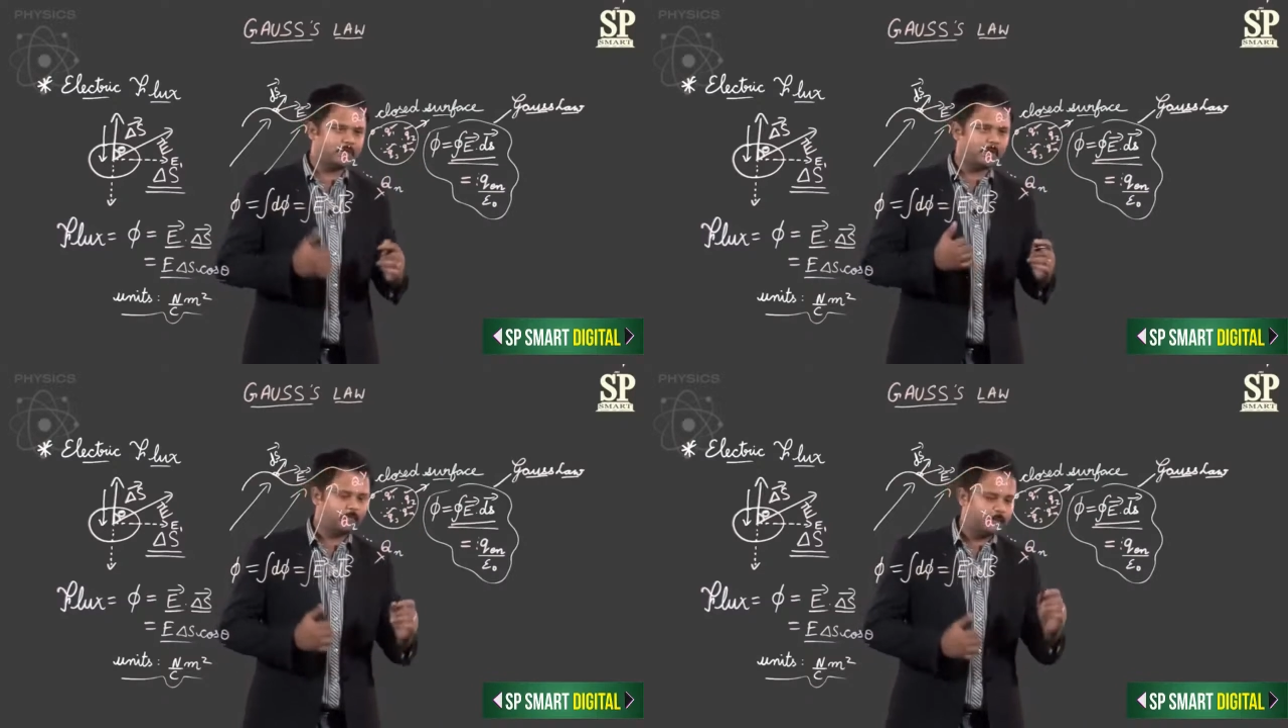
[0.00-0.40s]

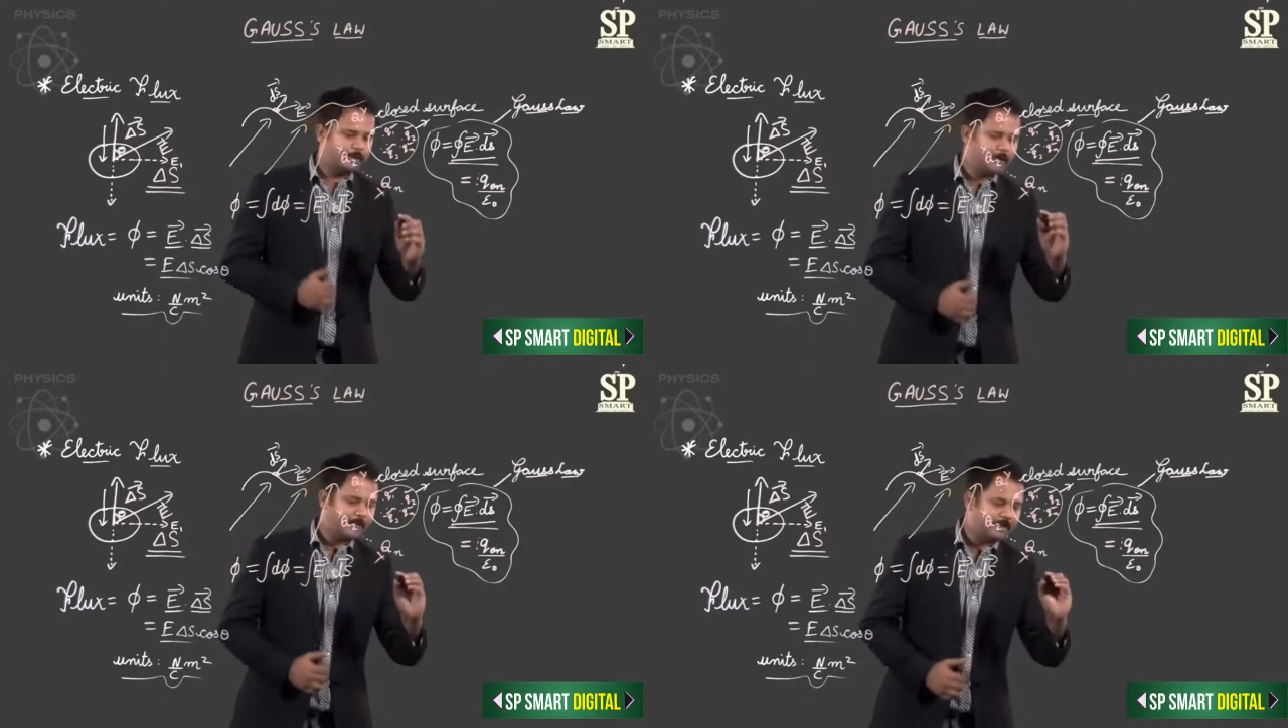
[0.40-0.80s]
what would
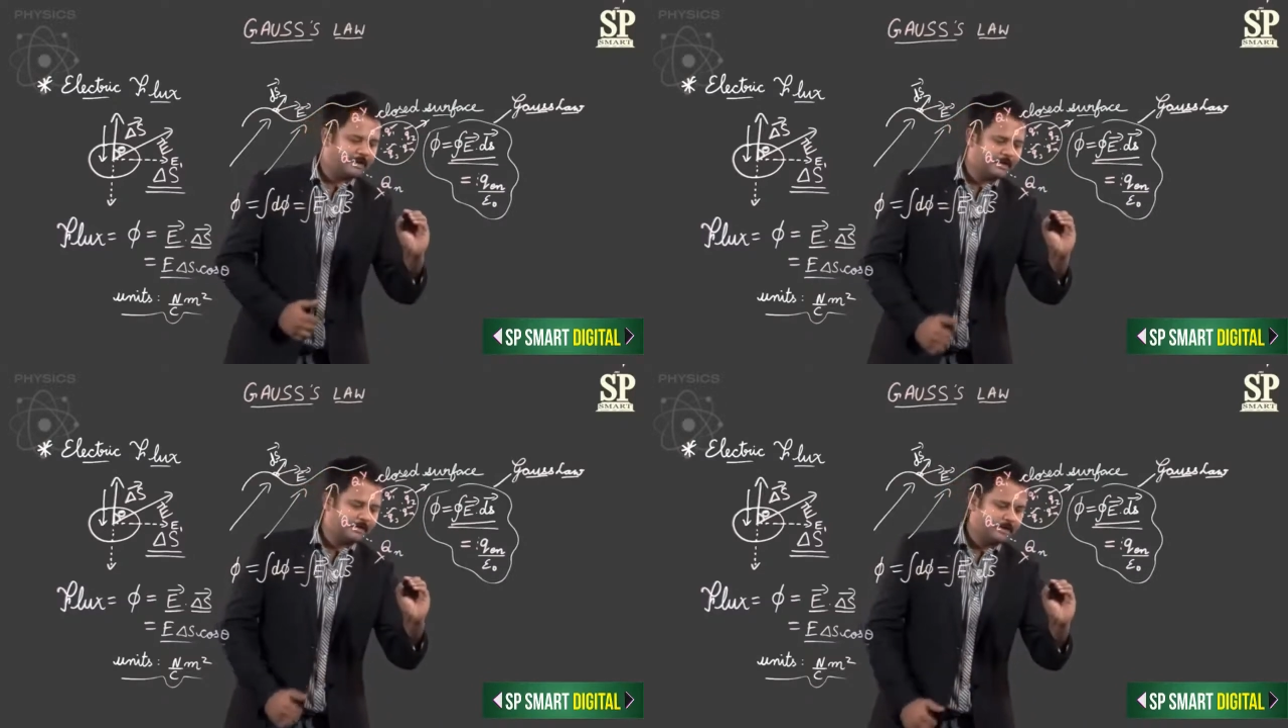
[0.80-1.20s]
you have
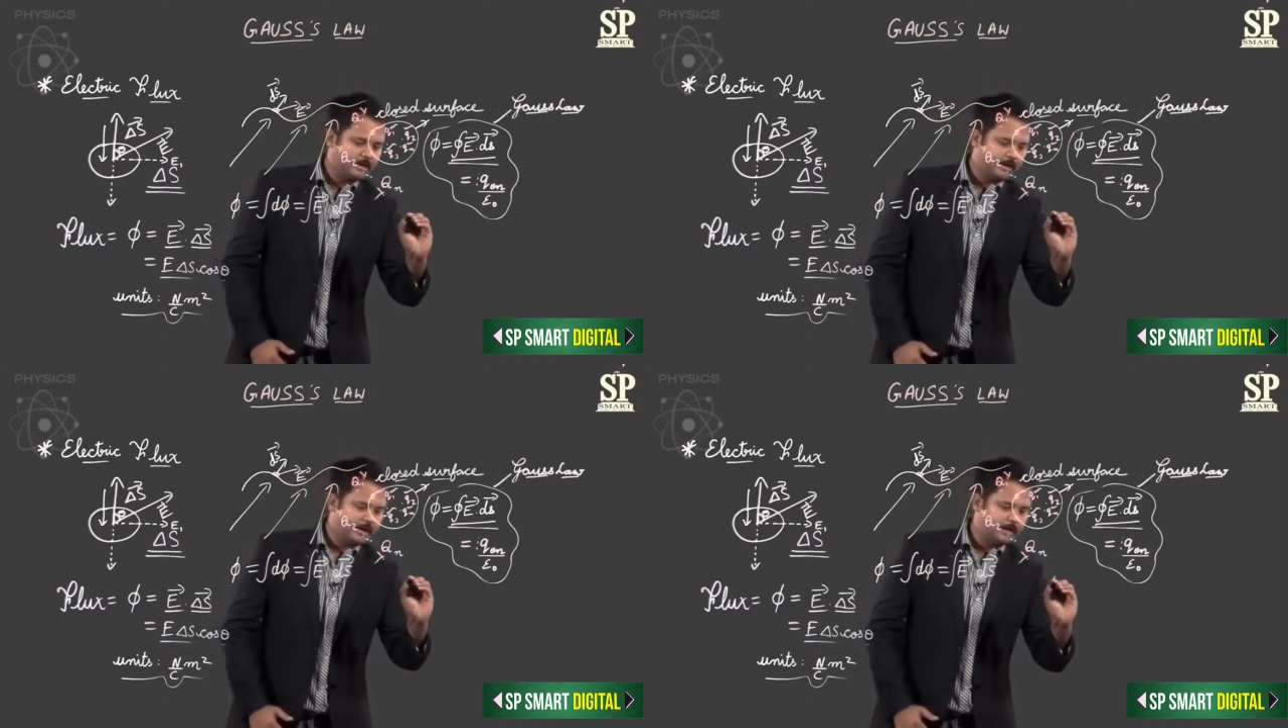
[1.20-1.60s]
written?
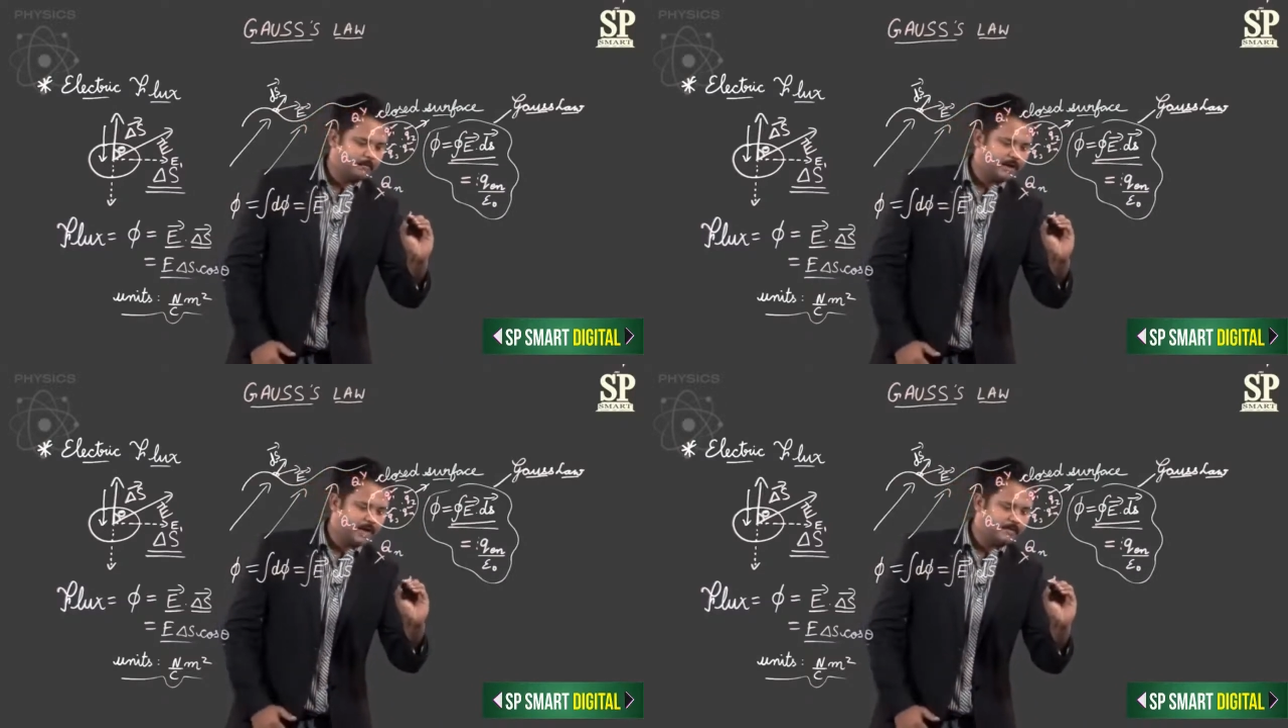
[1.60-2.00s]
It
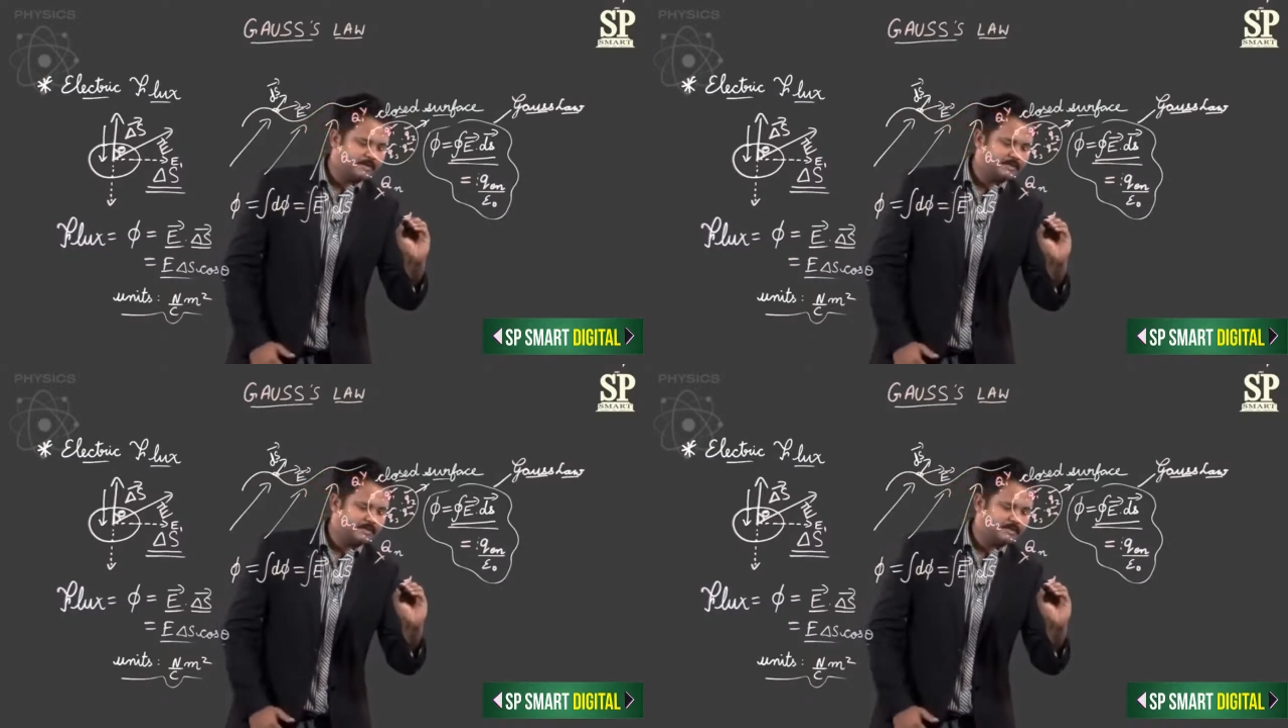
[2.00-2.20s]
would have been